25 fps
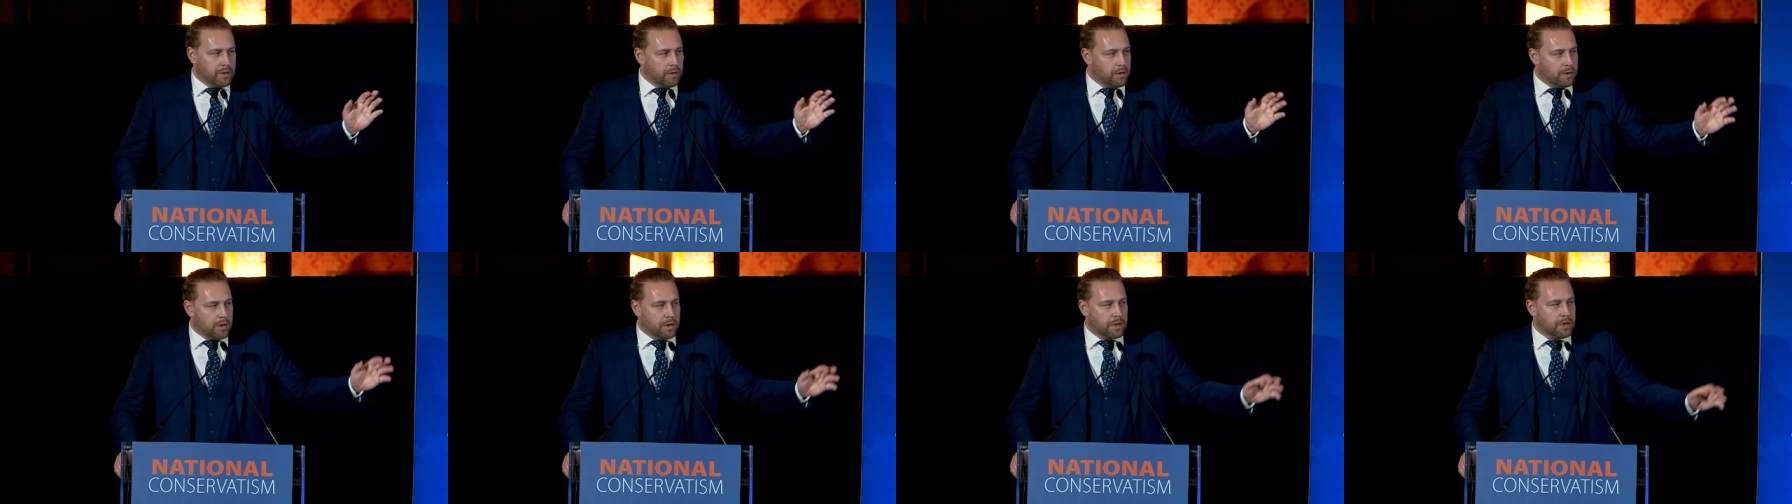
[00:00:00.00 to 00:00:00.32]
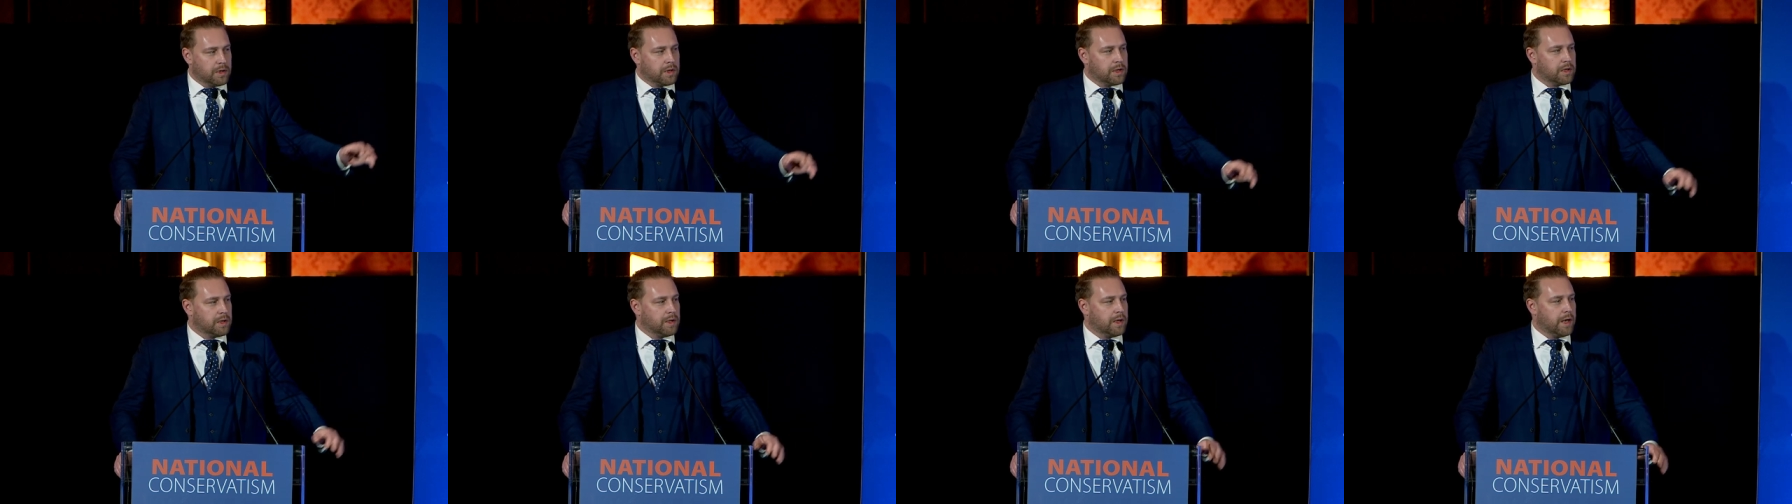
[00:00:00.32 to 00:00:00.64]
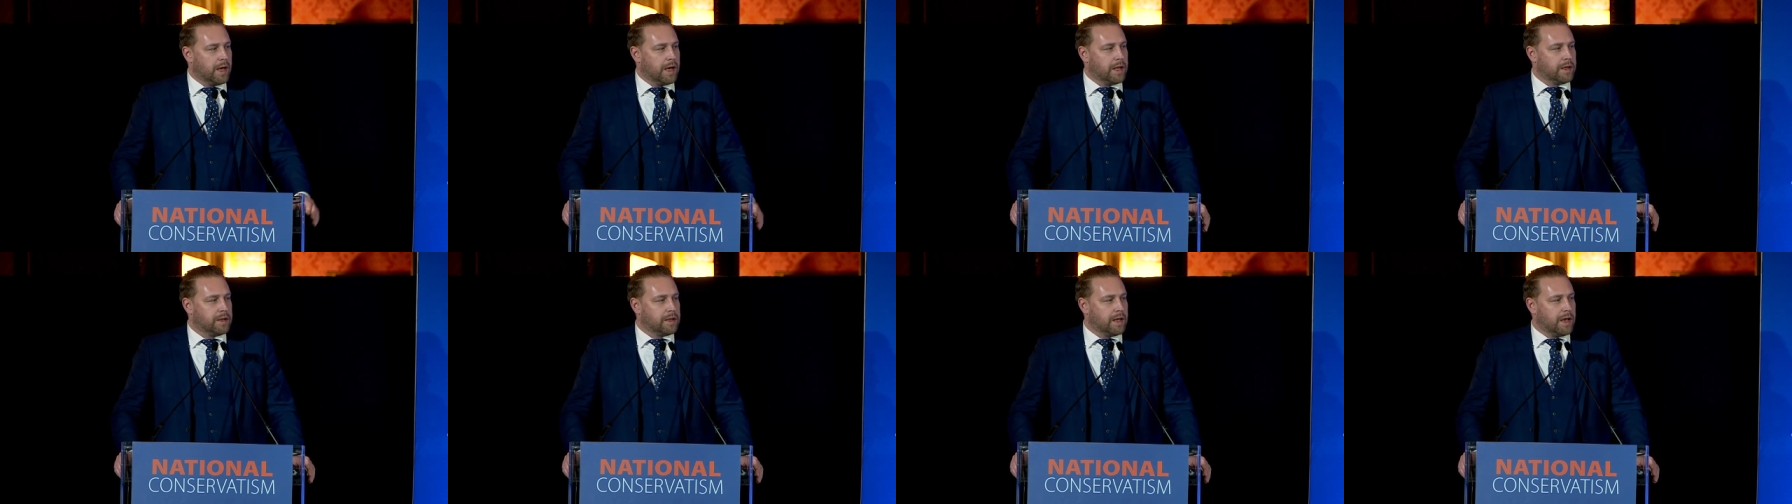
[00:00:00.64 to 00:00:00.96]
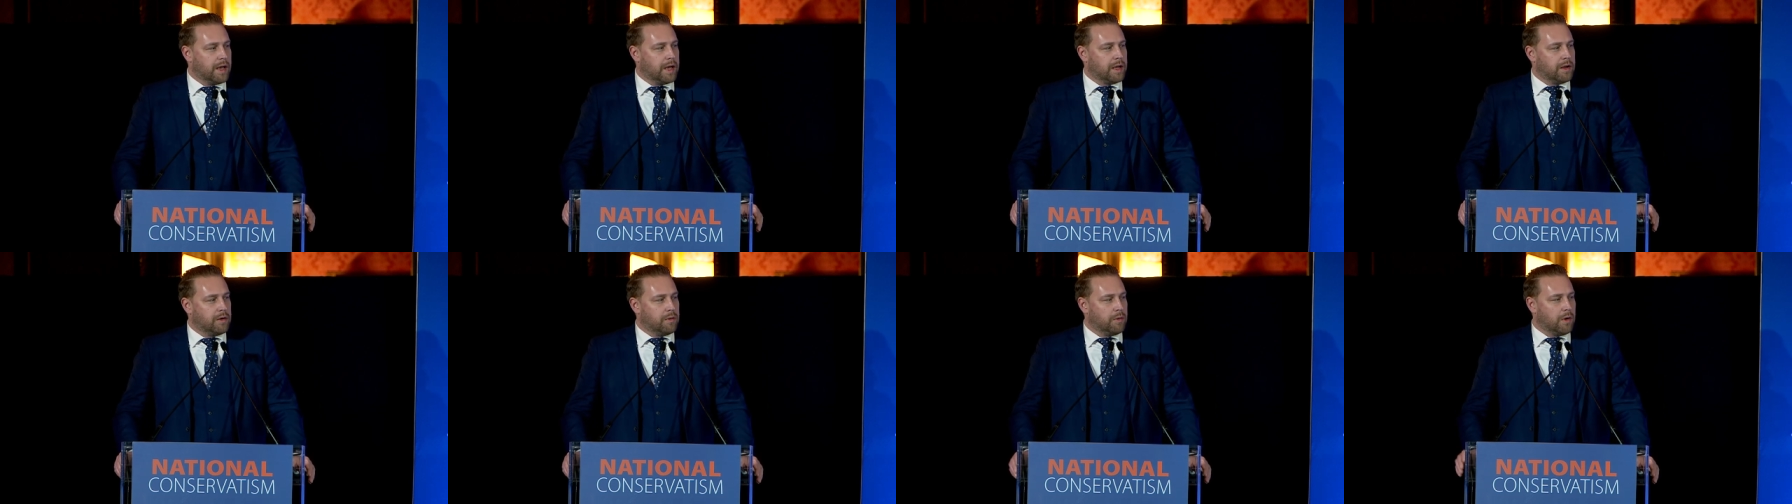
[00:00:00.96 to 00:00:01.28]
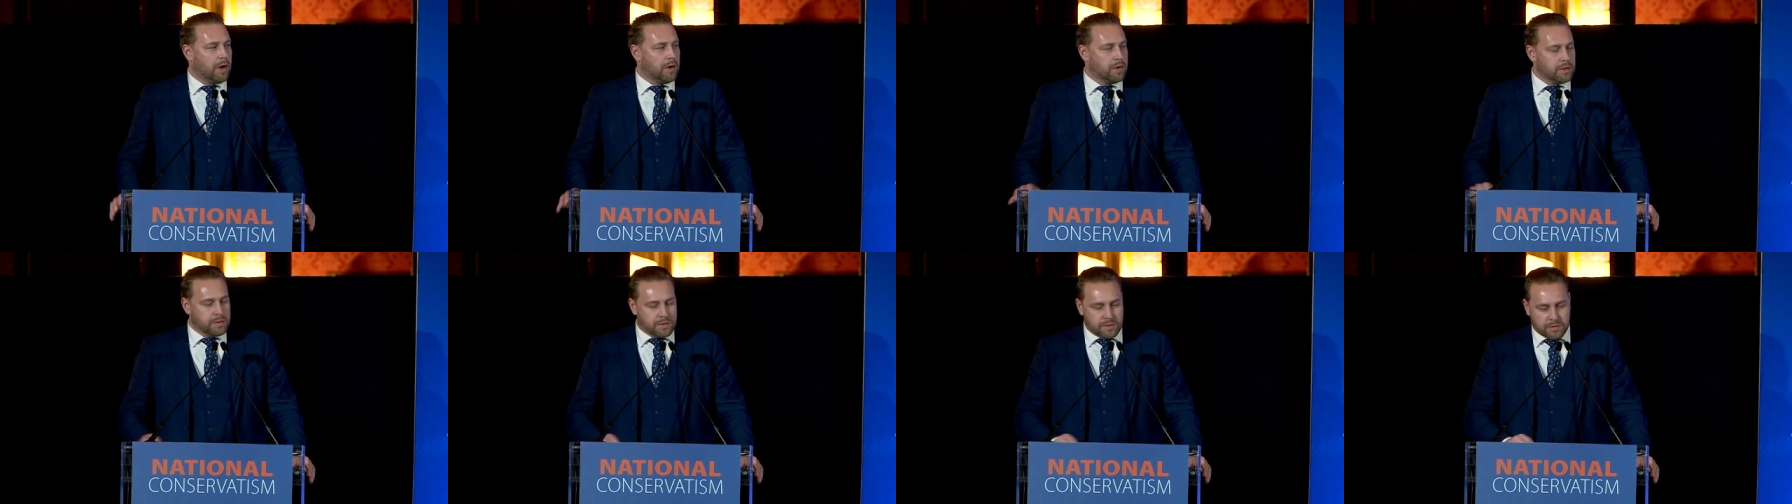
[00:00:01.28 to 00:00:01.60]
York, and they
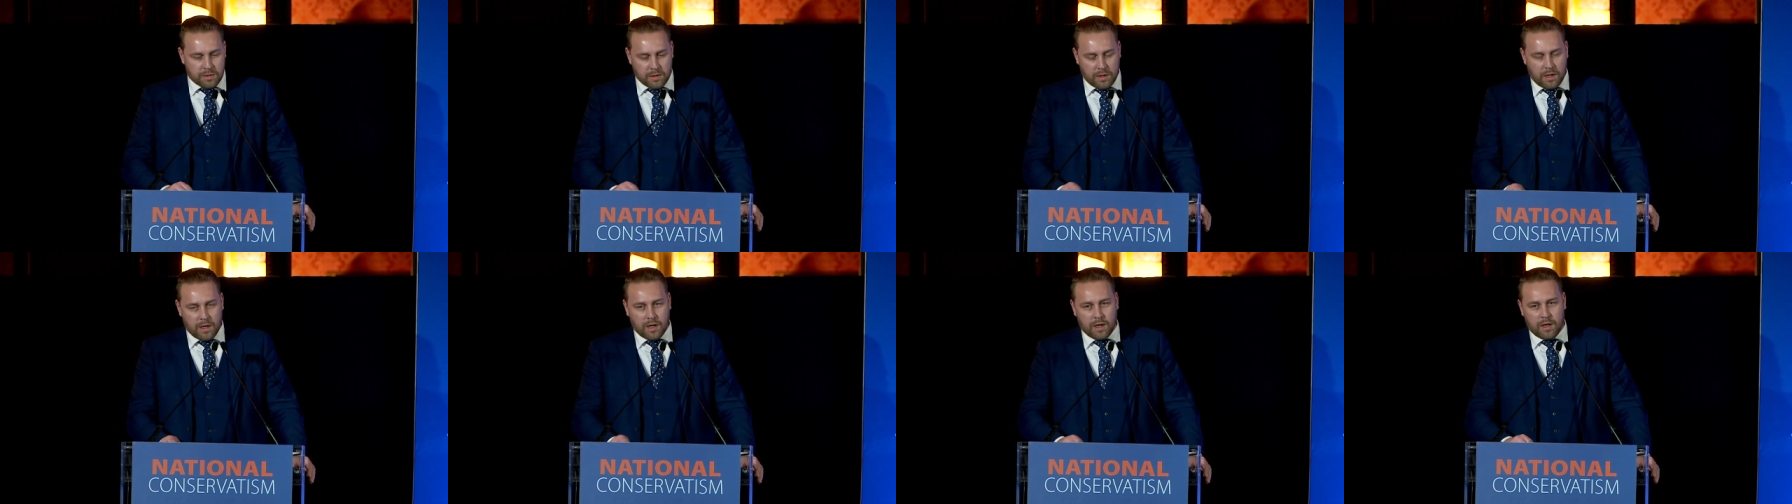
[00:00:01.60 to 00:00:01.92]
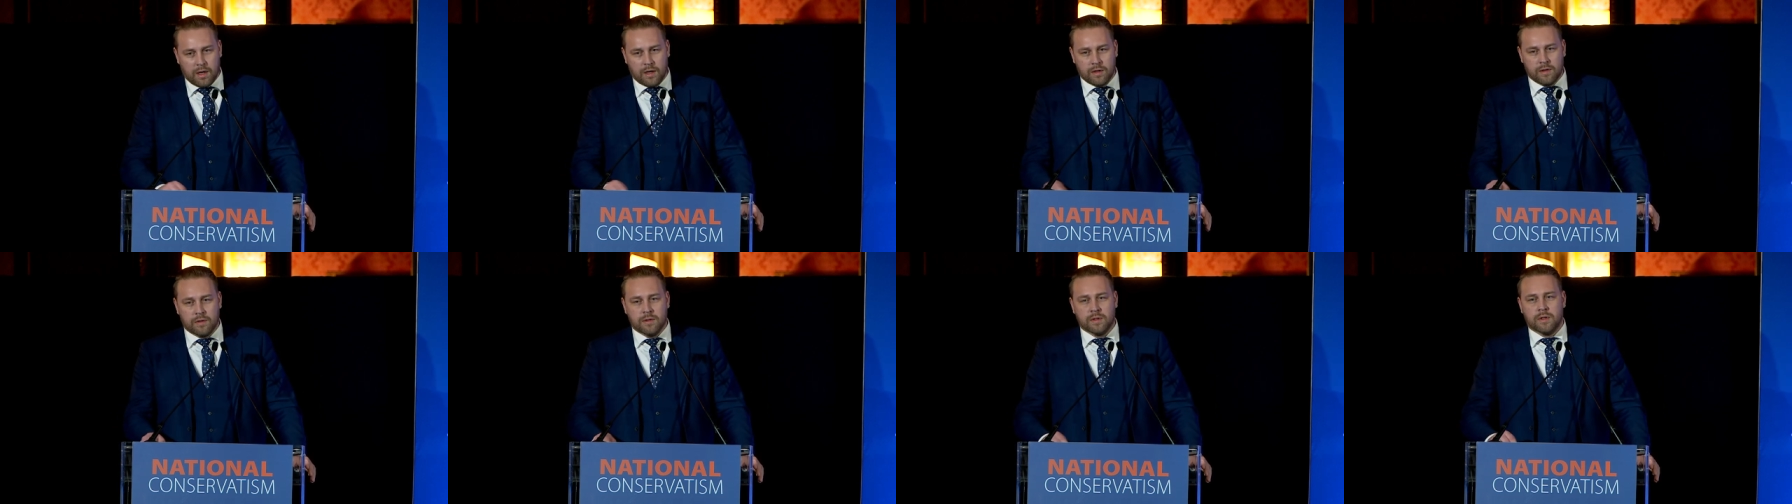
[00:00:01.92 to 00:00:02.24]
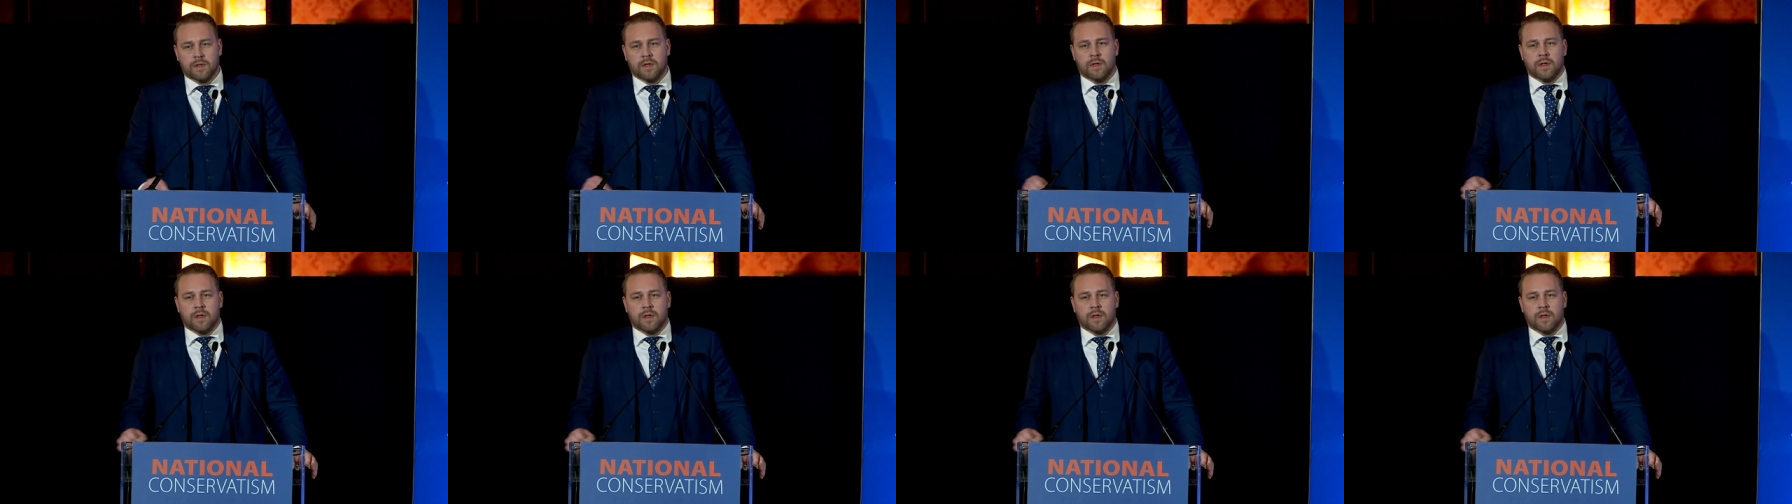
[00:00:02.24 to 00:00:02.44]
wrote a,